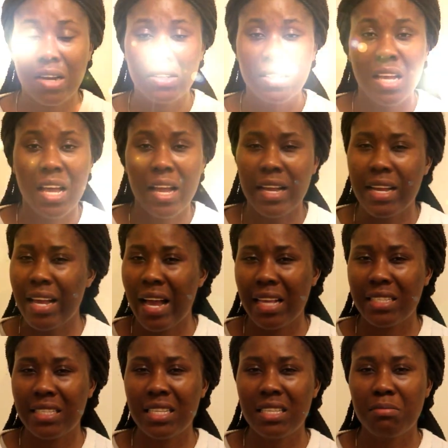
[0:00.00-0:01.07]
out.
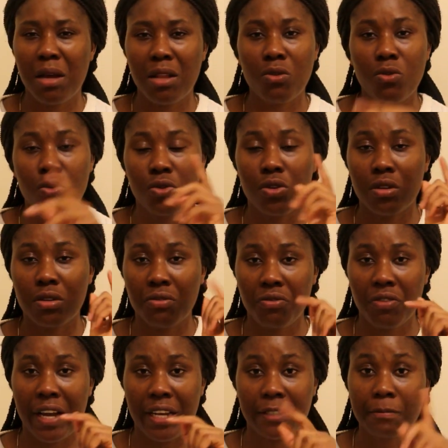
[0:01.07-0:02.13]
Guys, this man could not
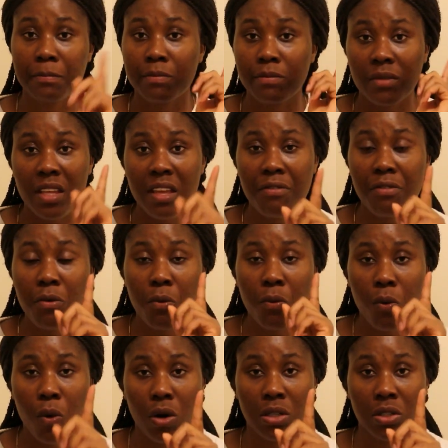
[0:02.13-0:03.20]
find
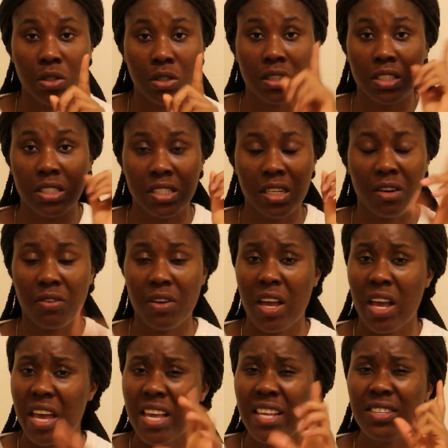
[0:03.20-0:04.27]
even one on the shelf.
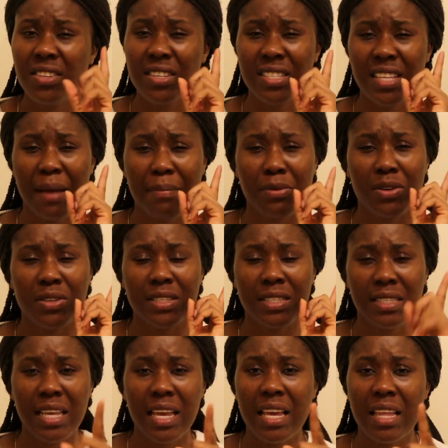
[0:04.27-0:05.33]
He just kept on
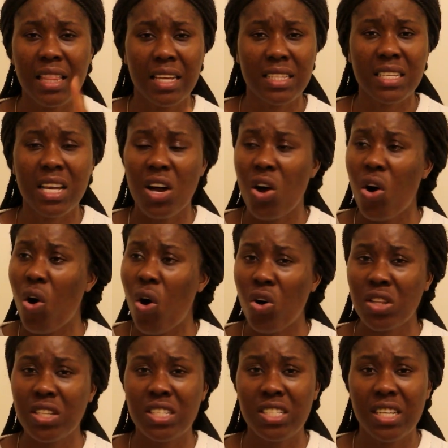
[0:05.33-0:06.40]
saying that
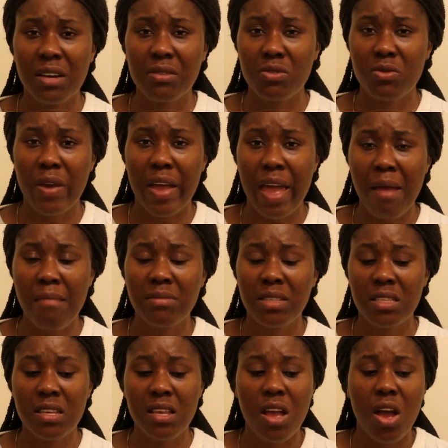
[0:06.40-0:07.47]
all the shelves were
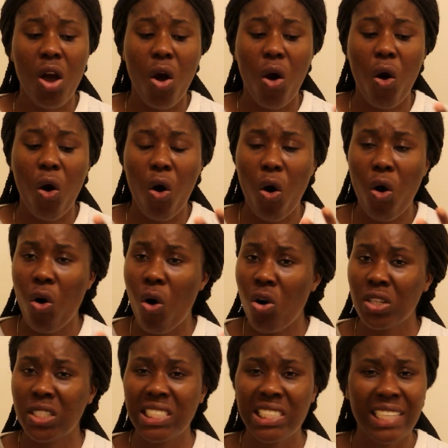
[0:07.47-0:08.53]
empty,
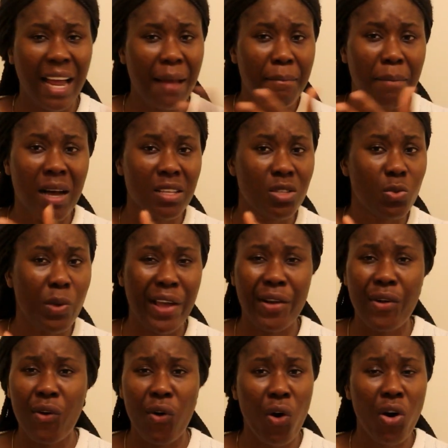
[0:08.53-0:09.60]
all the diapers were
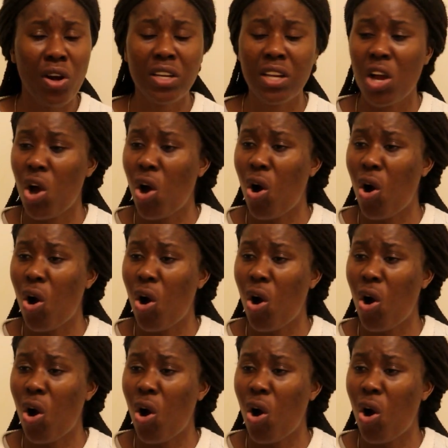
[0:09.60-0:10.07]
gone,